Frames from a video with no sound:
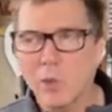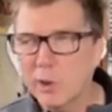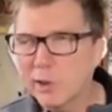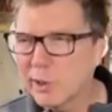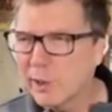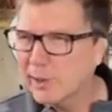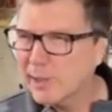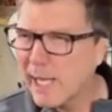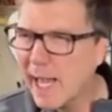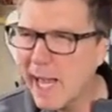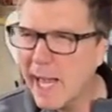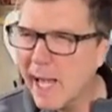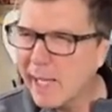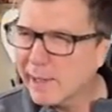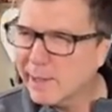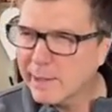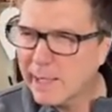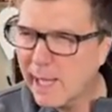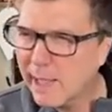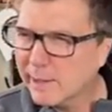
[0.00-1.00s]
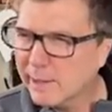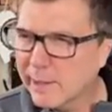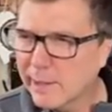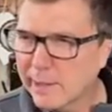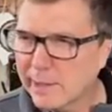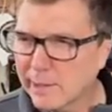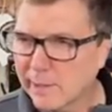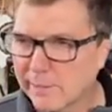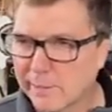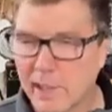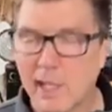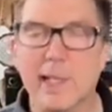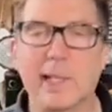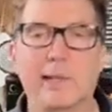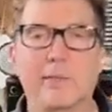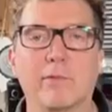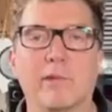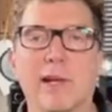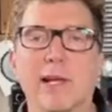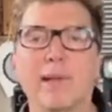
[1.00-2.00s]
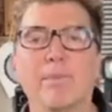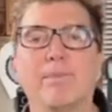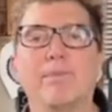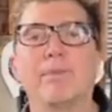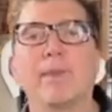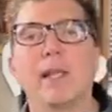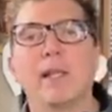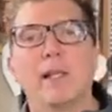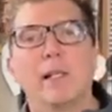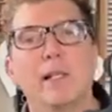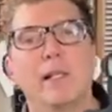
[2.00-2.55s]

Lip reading: We're just adding that kiss of light, right?